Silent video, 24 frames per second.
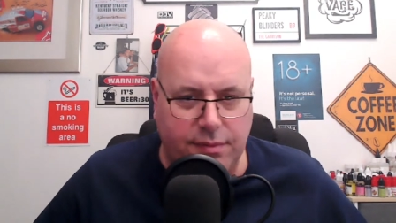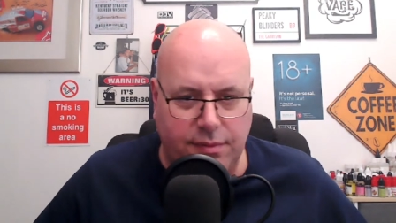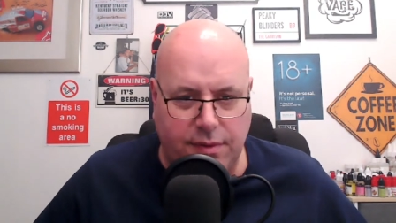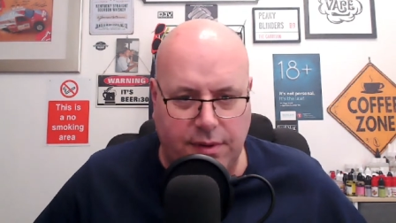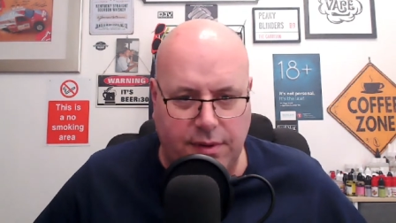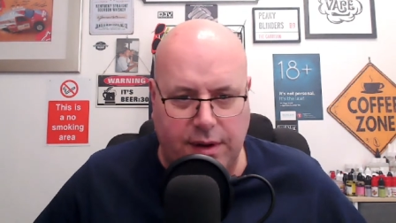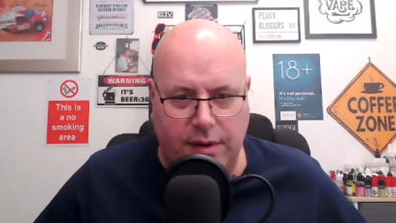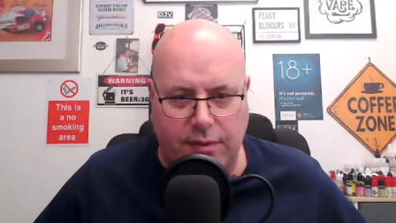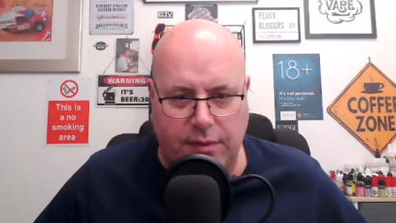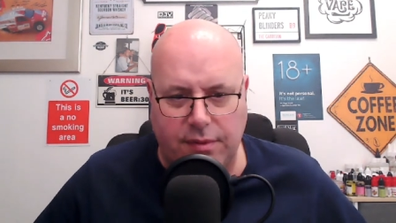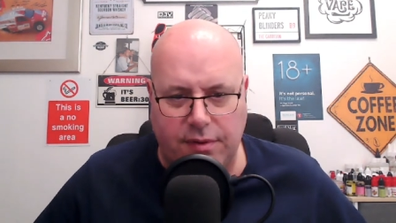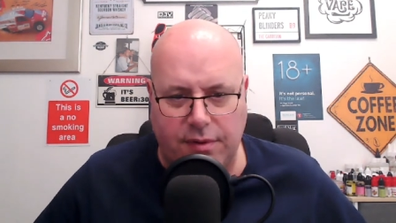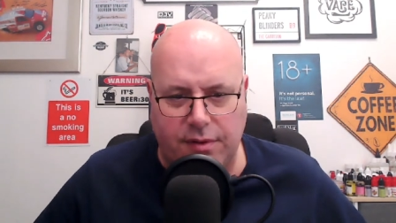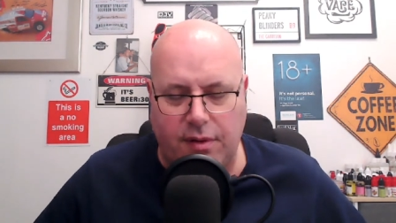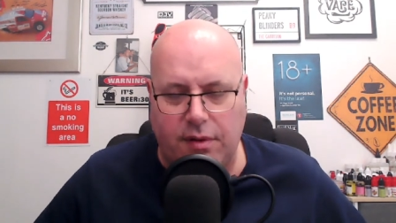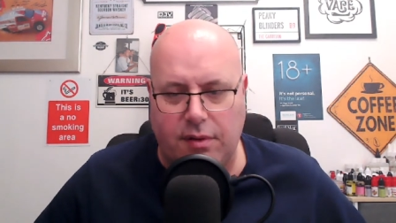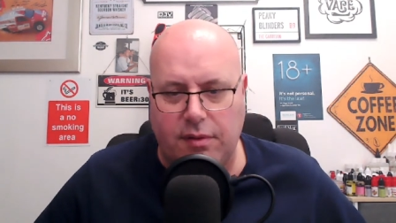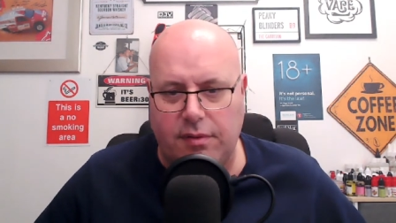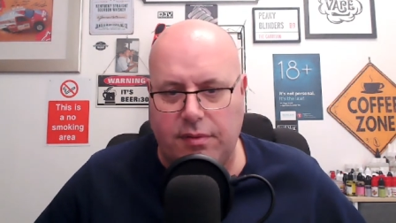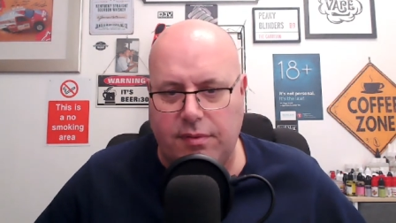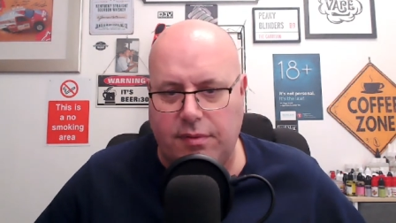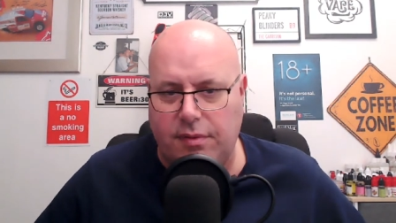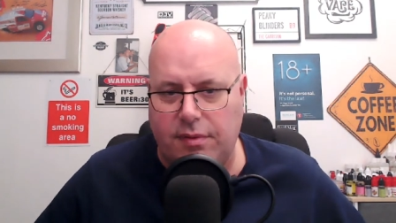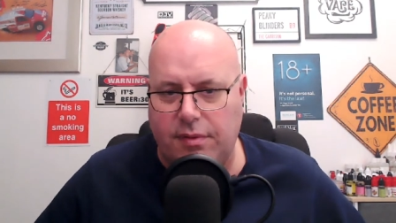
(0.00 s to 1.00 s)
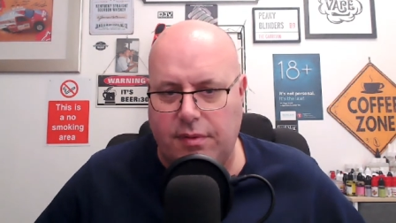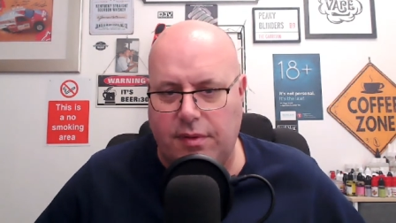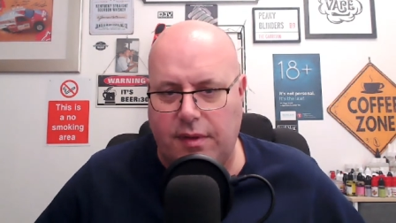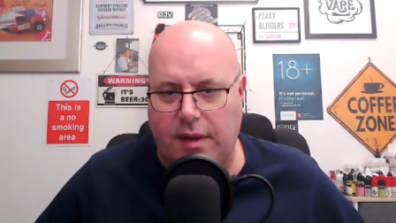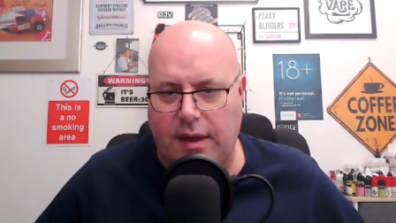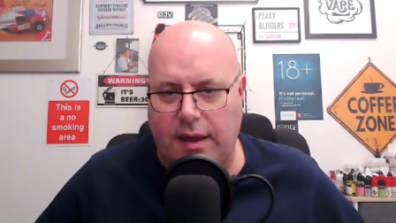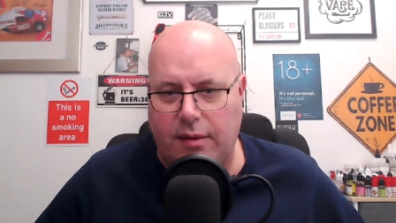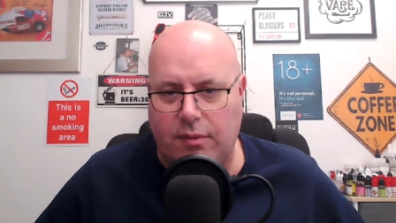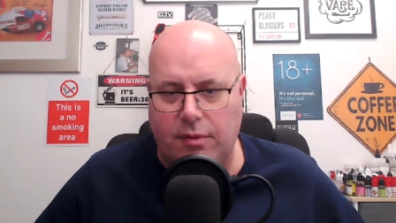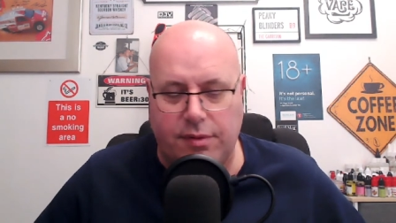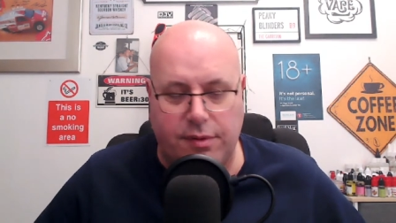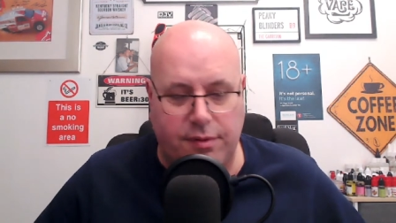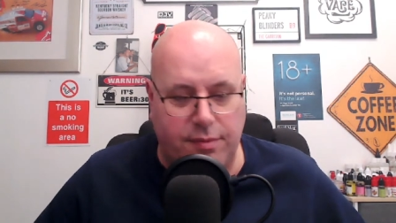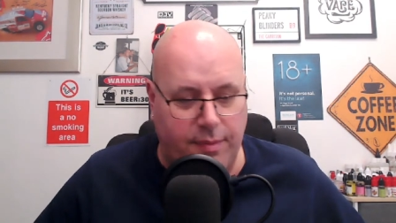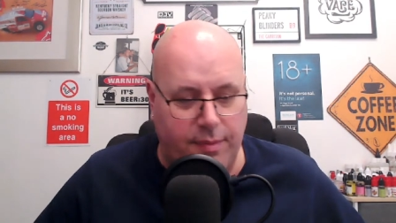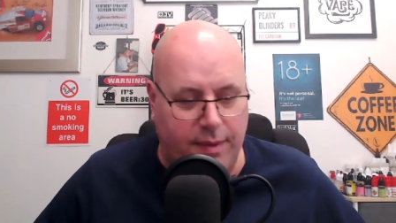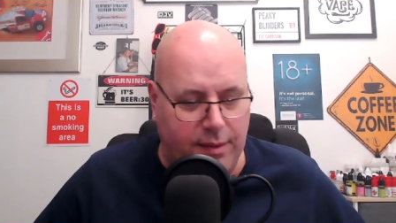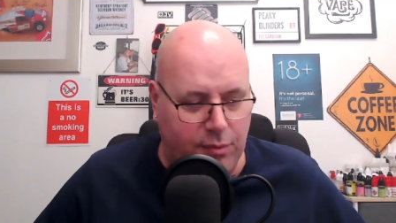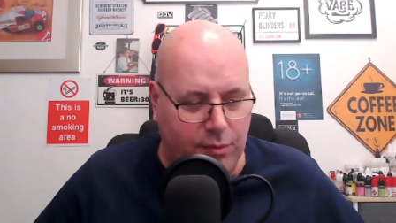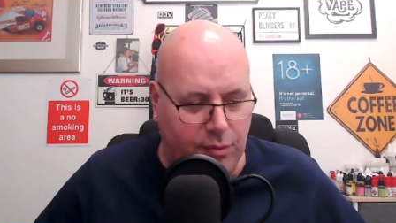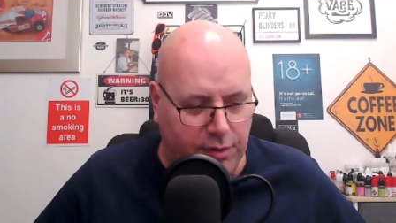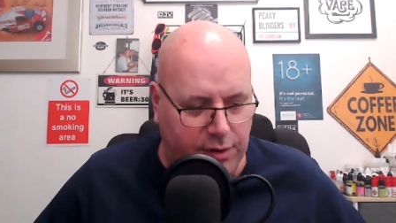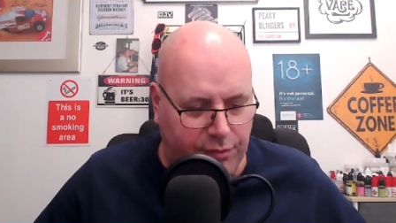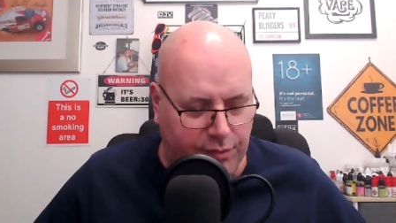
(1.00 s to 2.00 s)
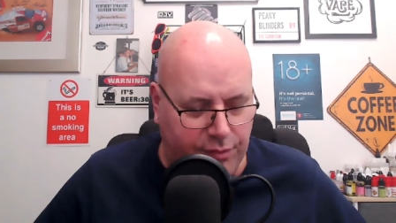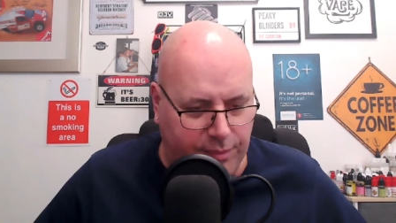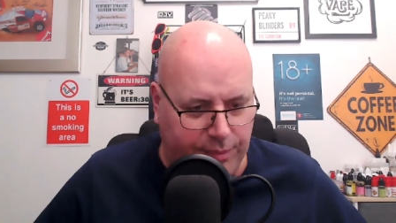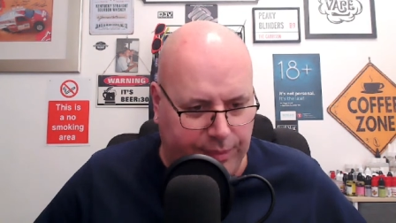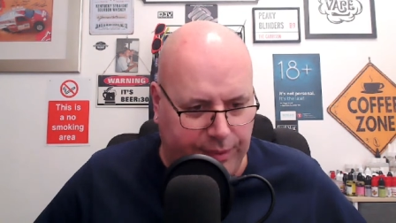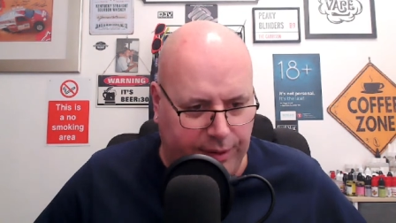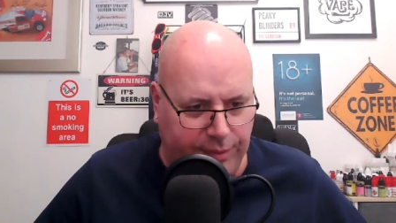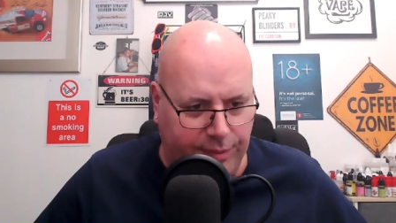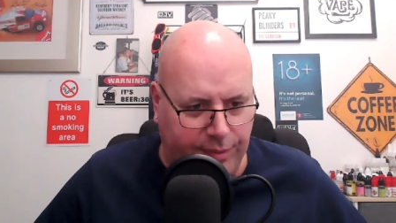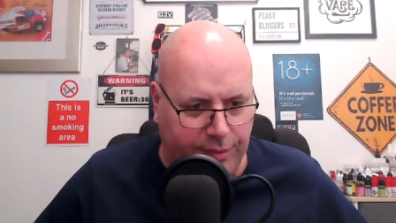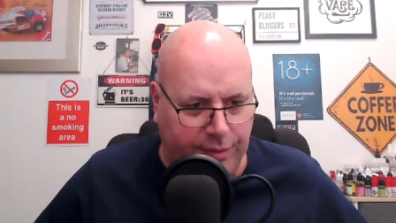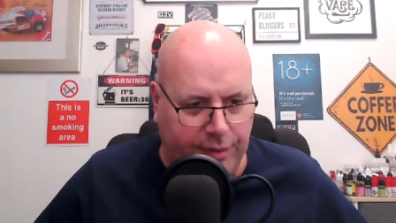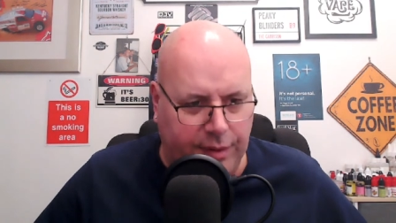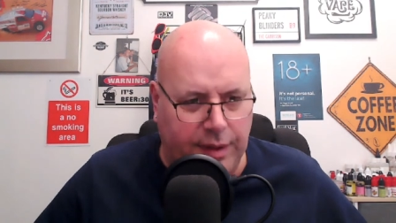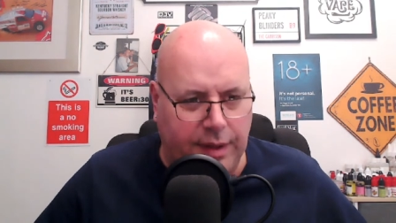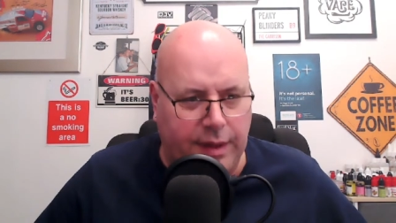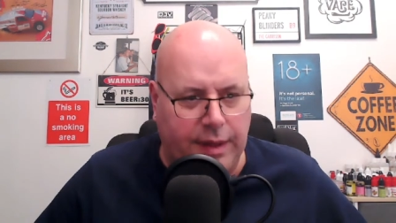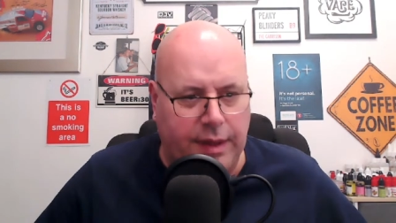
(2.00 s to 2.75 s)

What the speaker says: it's not, I want to make money from people,